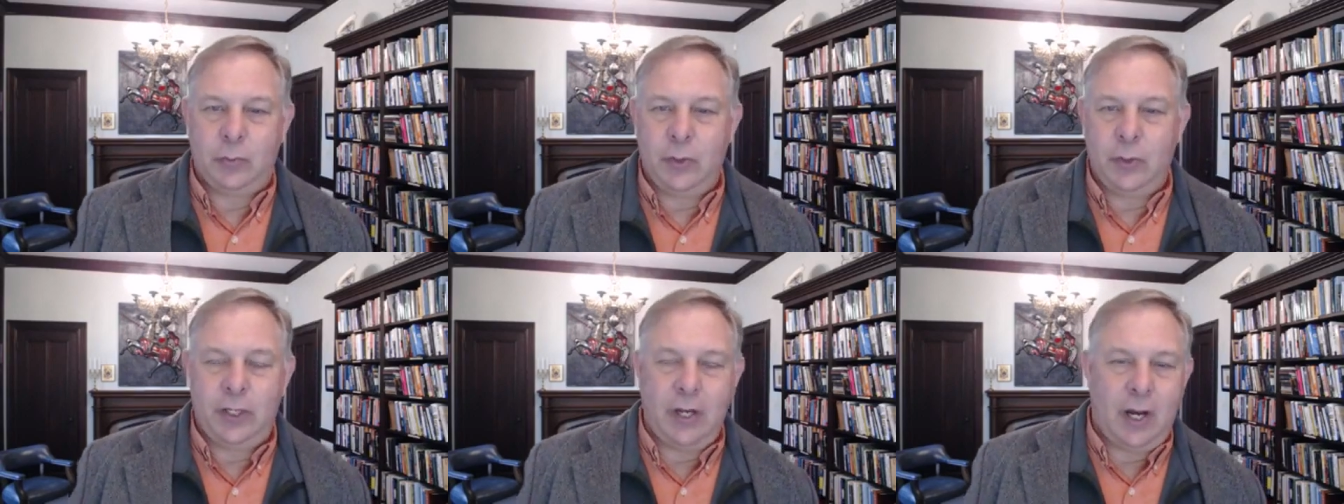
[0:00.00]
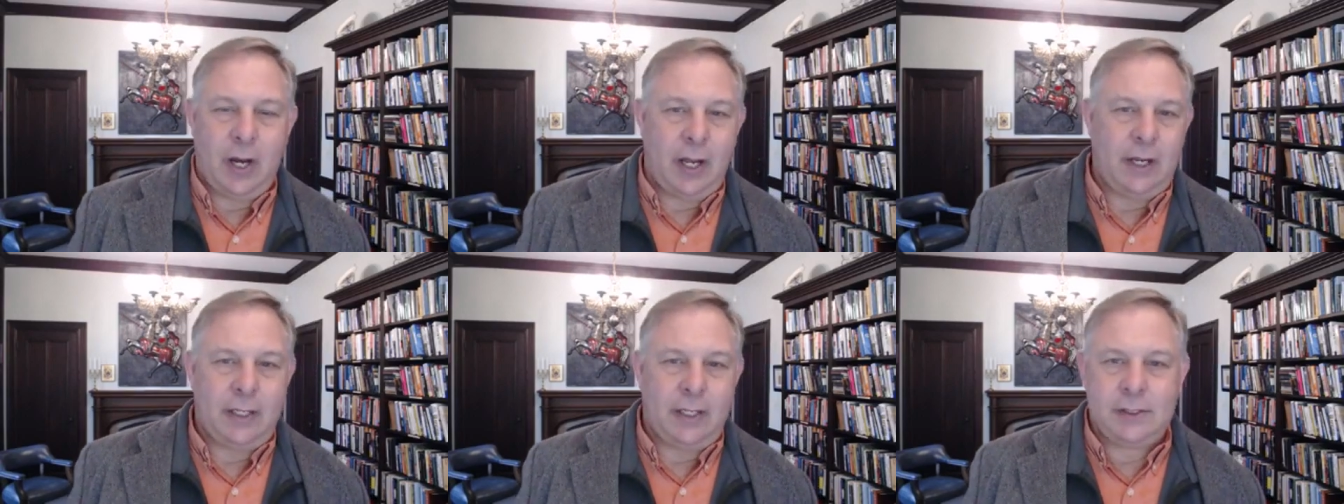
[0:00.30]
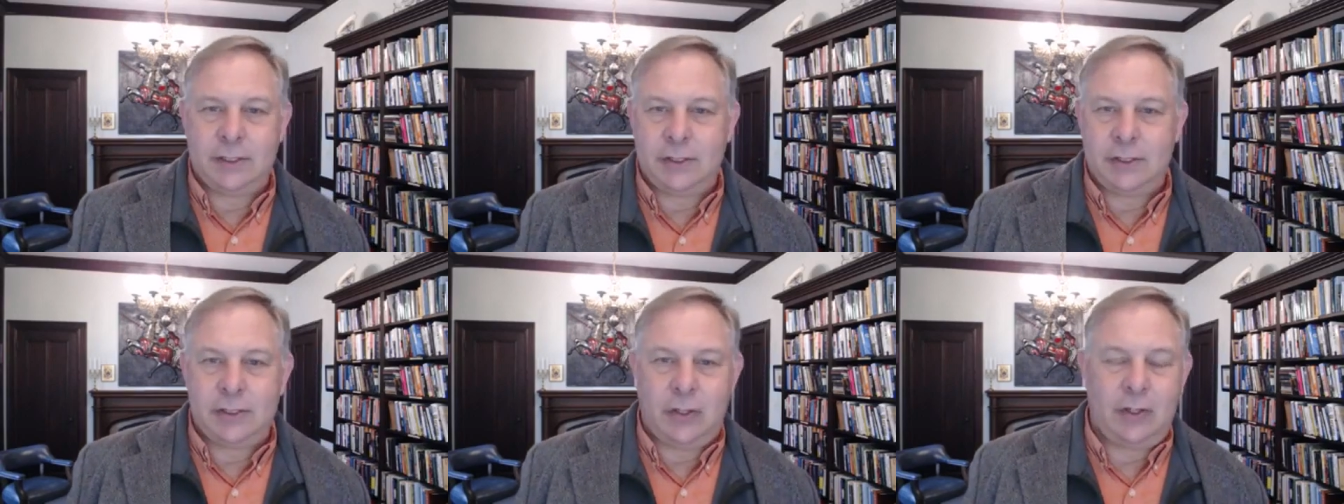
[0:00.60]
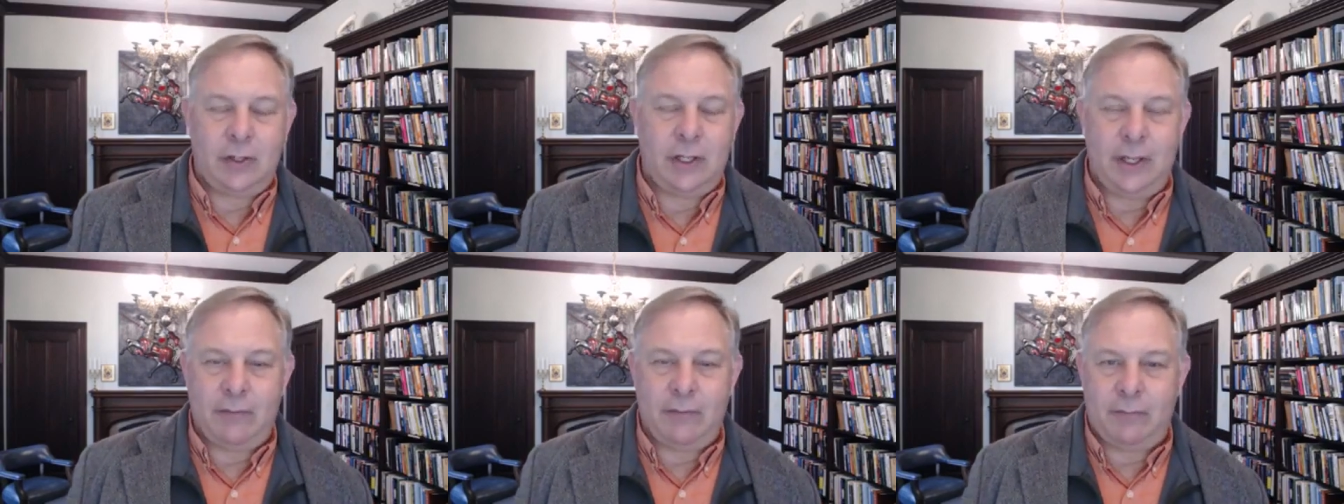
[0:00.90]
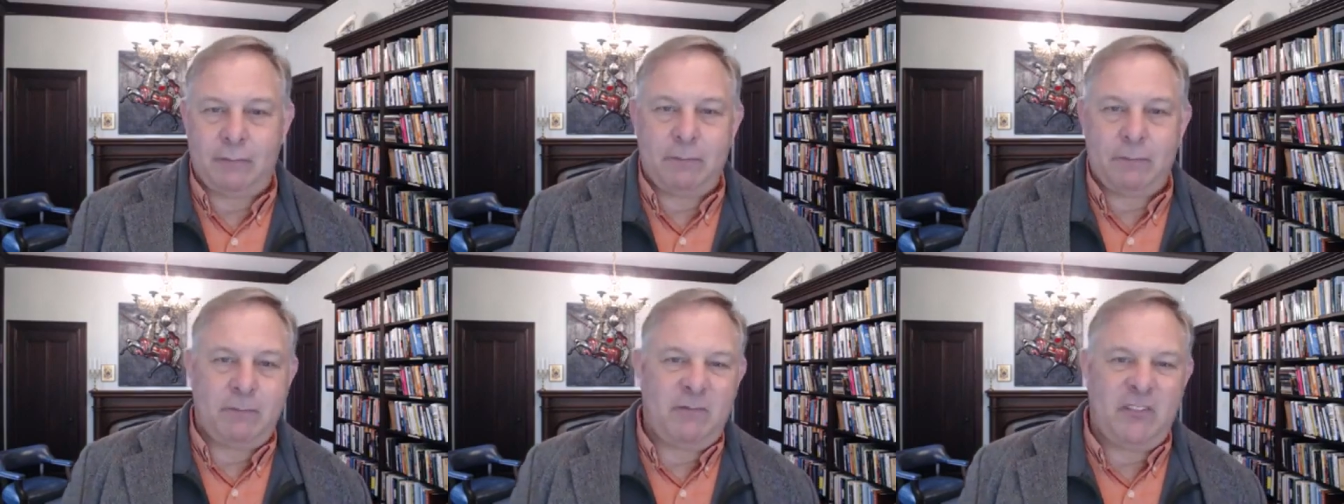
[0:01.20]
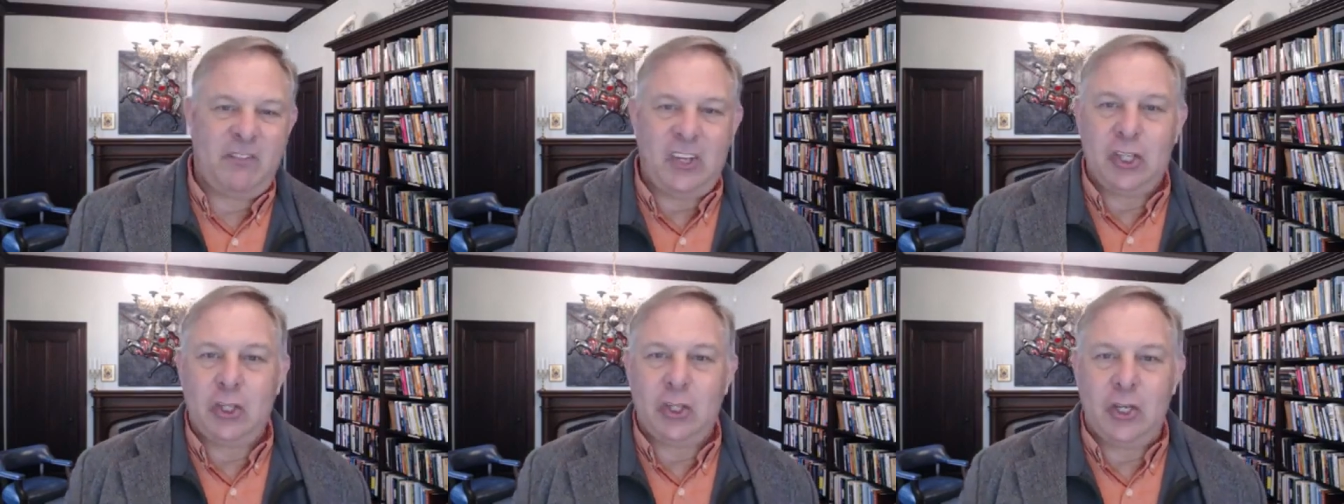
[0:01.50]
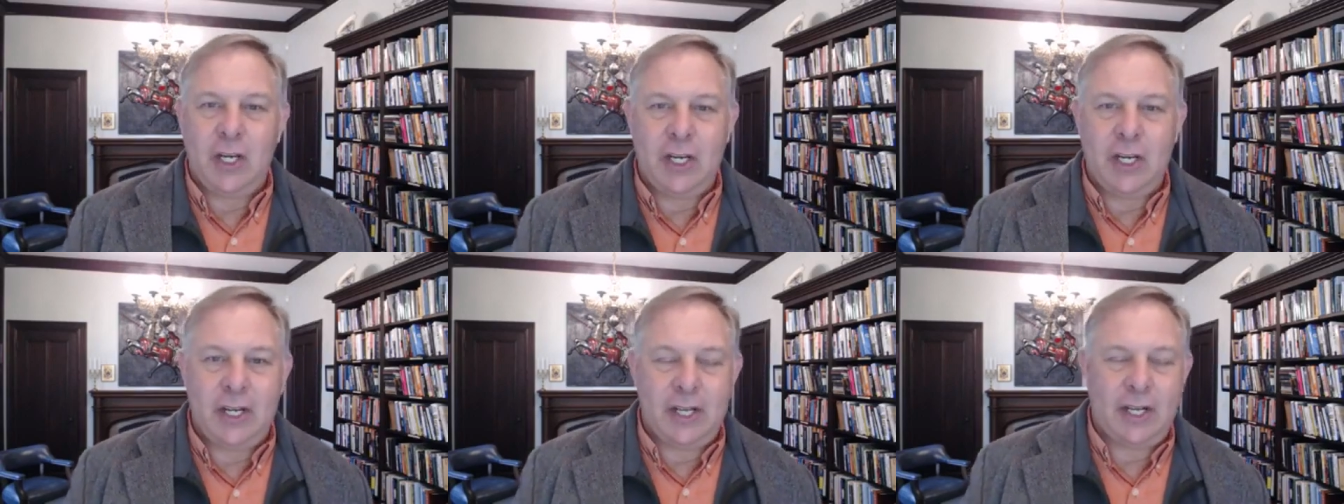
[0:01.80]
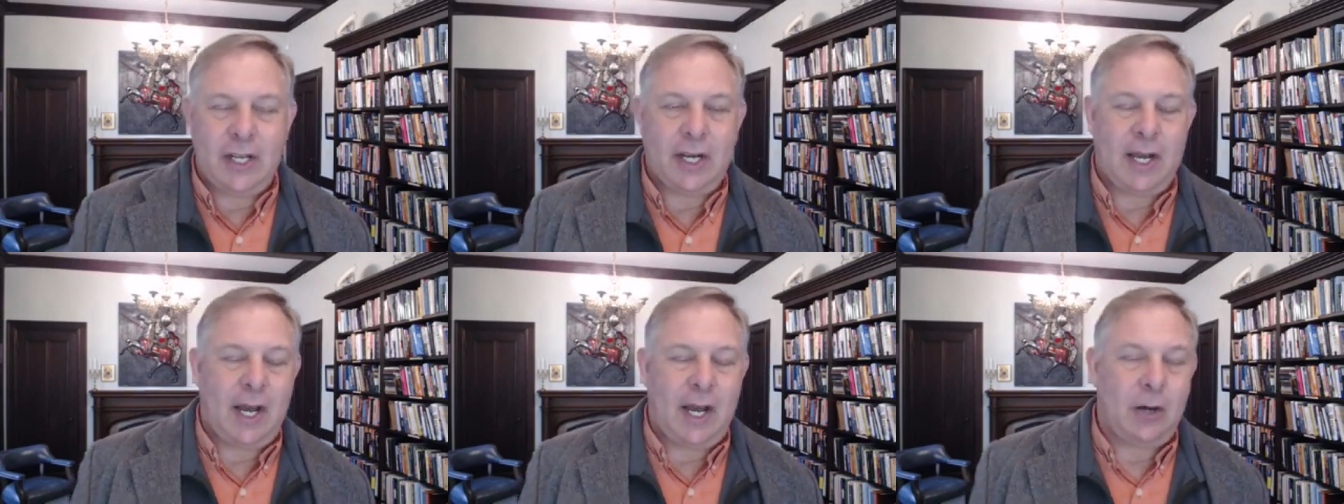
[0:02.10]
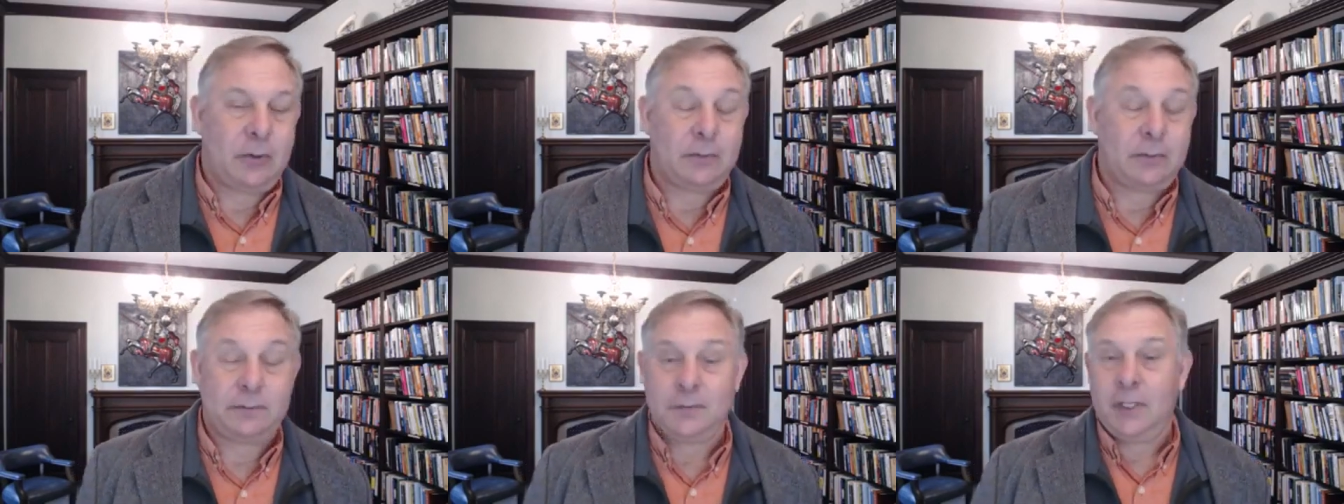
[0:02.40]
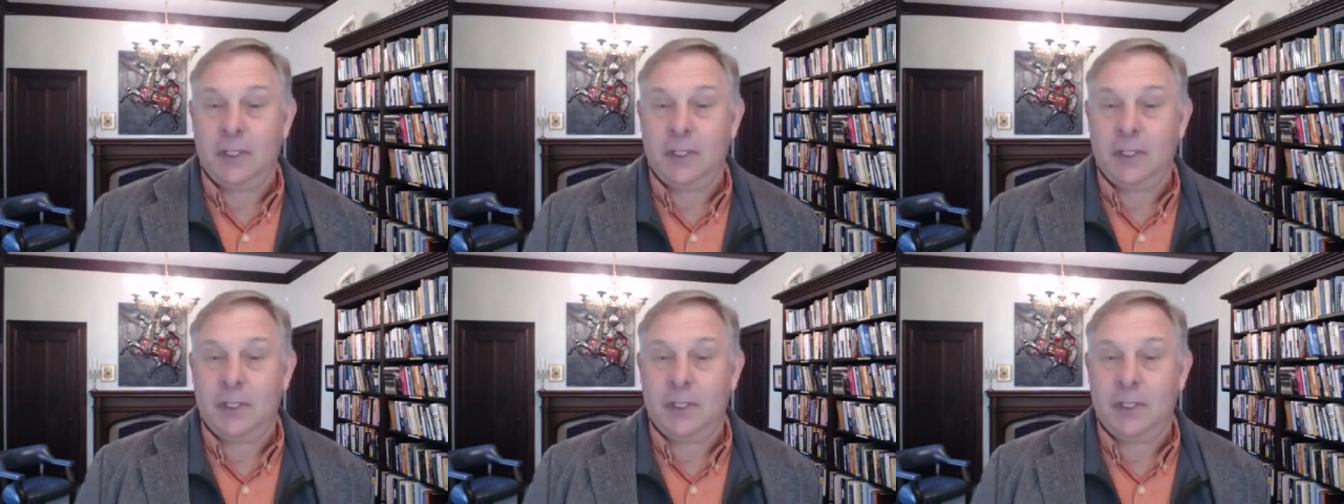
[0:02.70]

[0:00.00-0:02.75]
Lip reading: would not necessarily have figured into the count.